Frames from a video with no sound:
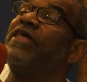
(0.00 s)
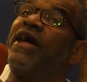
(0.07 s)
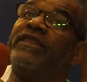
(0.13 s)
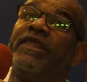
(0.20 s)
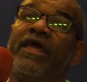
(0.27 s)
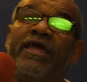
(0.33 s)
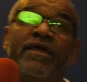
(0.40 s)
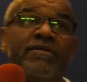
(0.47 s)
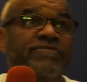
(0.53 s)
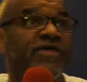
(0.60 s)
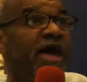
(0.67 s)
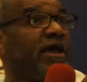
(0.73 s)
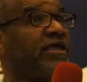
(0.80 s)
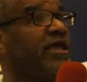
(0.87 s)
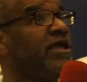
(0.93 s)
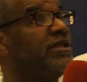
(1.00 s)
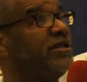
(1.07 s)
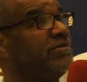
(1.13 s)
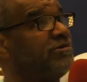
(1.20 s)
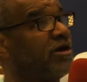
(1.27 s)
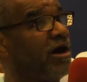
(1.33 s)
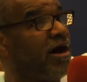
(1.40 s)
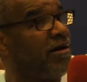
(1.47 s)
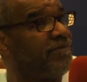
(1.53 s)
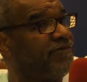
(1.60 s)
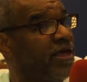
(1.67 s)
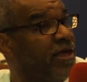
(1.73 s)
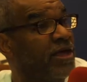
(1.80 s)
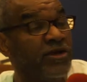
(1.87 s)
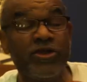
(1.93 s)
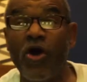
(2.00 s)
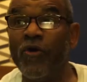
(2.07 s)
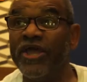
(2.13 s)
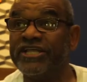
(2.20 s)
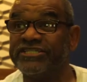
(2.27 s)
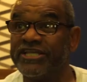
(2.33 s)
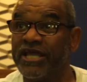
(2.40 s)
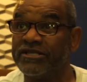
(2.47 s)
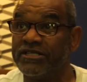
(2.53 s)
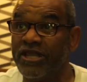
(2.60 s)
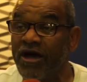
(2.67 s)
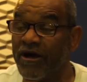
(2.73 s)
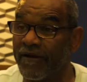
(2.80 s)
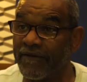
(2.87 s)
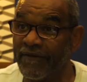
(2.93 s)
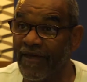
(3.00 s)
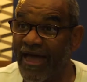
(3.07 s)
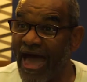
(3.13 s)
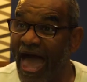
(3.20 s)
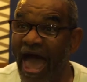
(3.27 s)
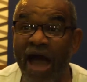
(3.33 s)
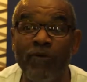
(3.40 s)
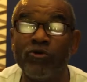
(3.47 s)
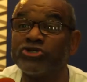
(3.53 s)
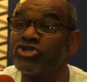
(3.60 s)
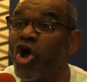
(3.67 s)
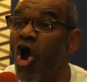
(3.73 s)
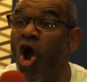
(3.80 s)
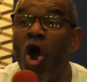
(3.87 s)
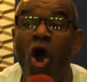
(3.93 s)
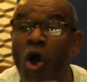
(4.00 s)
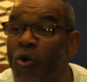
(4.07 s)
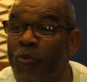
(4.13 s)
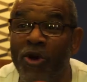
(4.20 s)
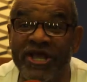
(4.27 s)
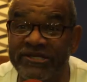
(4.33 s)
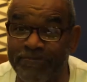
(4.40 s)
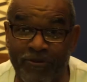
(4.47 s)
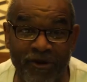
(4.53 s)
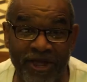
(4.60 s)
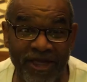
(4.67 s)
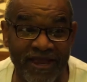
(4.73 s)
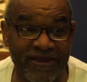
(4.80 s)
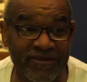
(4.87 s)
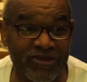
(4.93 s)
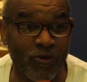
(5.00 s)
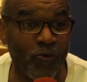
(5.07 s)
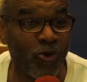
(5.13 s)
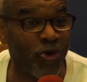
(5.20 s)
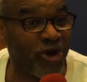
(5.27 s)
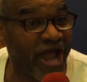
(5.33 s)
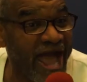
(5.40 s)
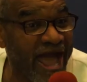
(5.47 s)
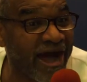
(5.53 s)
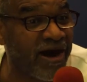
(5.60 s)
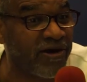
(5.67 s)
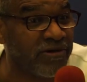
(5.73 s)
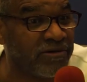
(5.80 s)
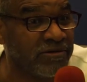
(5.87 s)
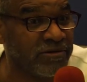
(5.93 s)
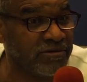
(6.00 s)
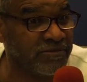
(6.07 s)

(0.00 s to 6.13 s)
thy name, thy kingdom come. No, he said, Look, I was always praying the word 'I'll,'